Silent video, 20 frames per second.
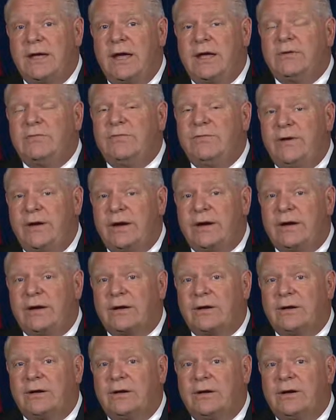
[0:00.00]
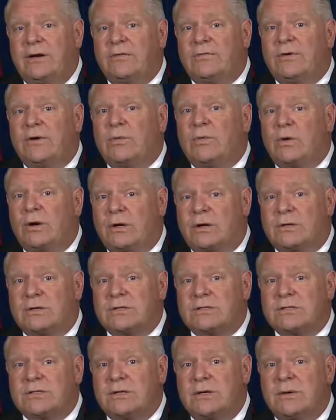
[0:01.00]
and fair for
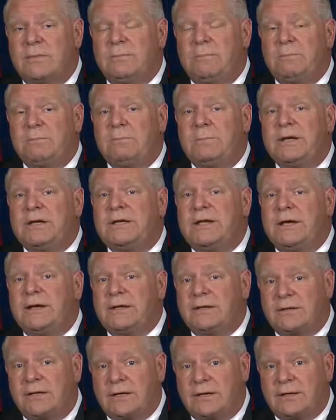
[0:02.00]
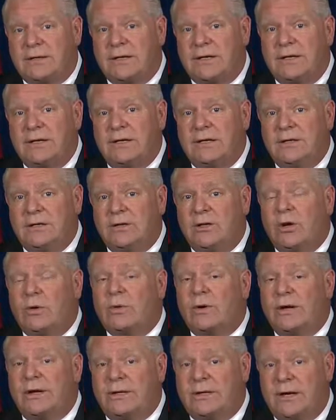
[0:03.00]
workers, particularly
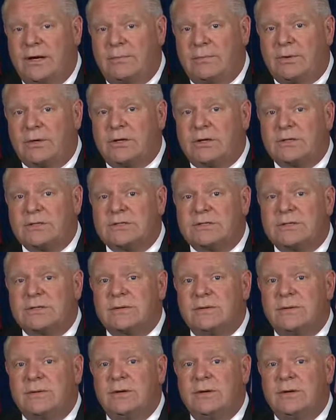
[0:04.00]
lower income workers.